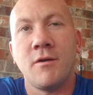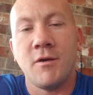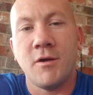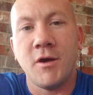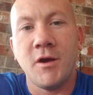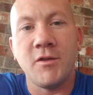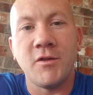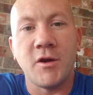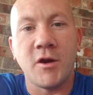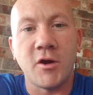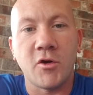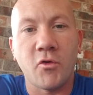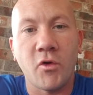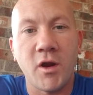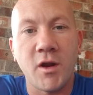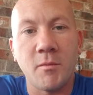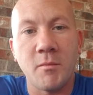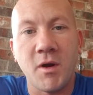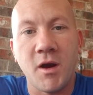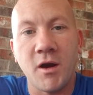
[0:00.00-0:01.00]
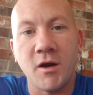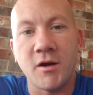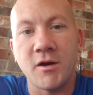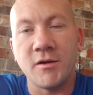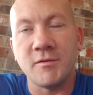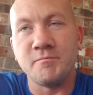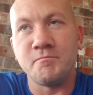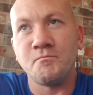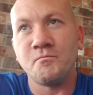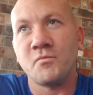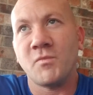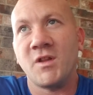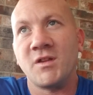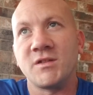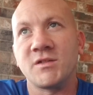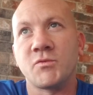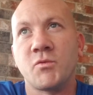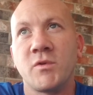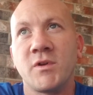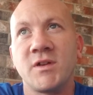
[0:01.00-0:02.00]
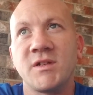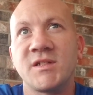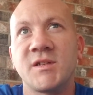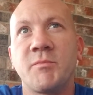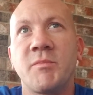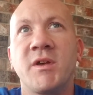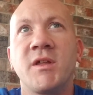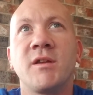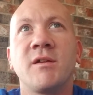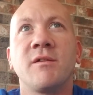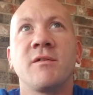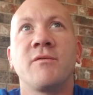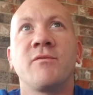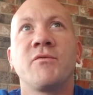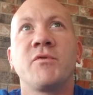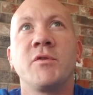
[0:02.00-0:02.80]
Hey there, Crane America. I just want to spend a